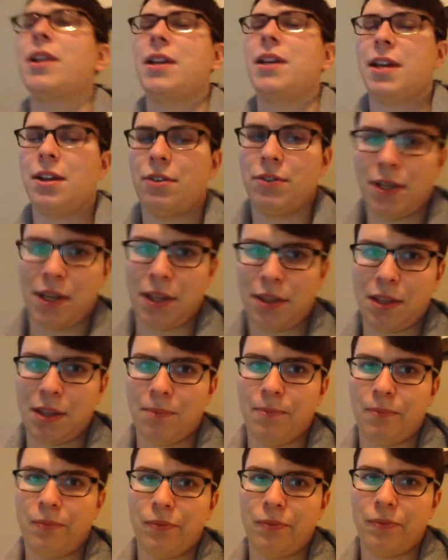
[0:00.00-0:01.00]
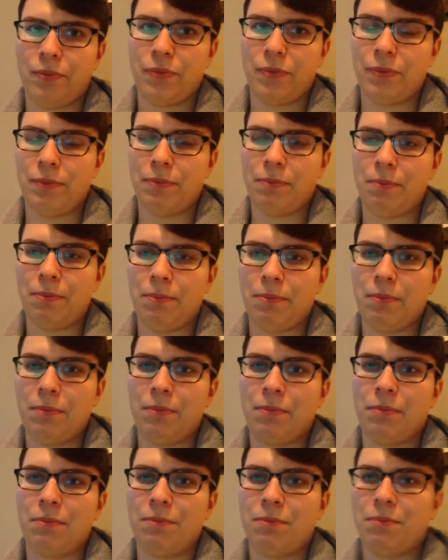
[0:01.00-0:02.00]
to annotate them,
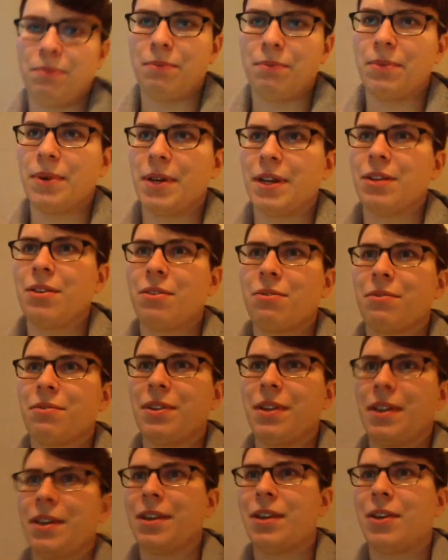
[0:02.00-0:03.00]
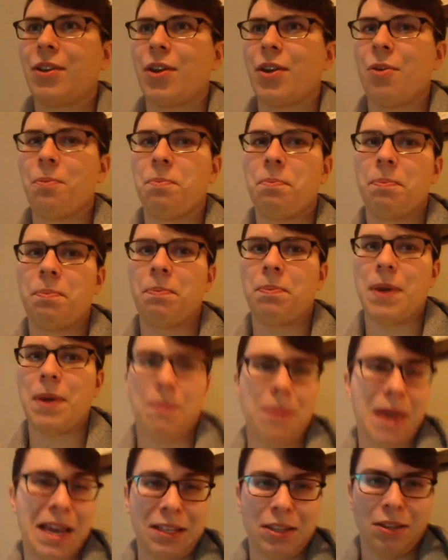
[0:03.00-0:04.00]
but I don't really
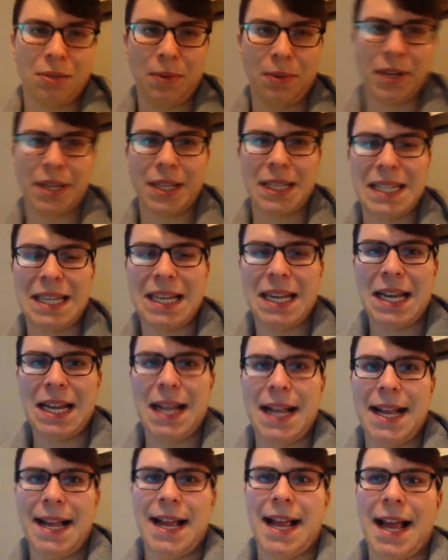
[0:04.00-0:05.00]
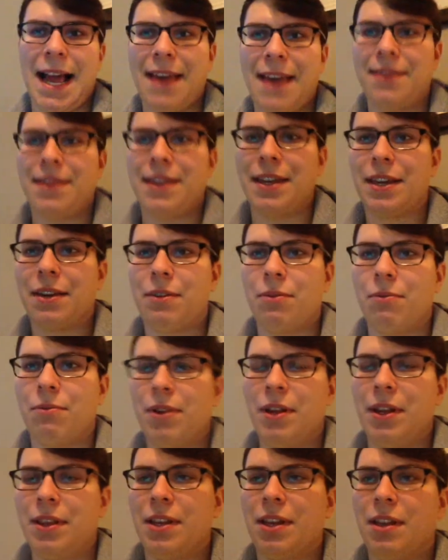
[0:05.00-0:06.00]
get back to the books. I think
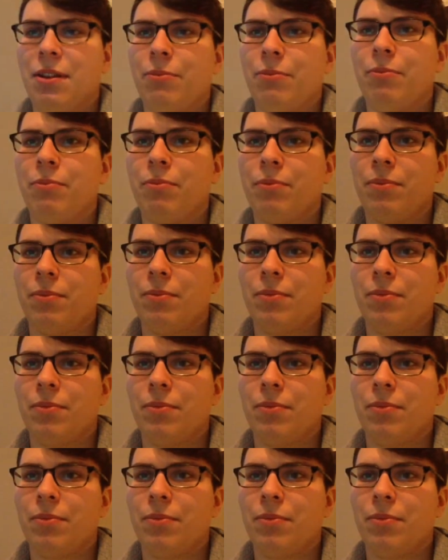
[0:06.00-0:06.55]
reading them,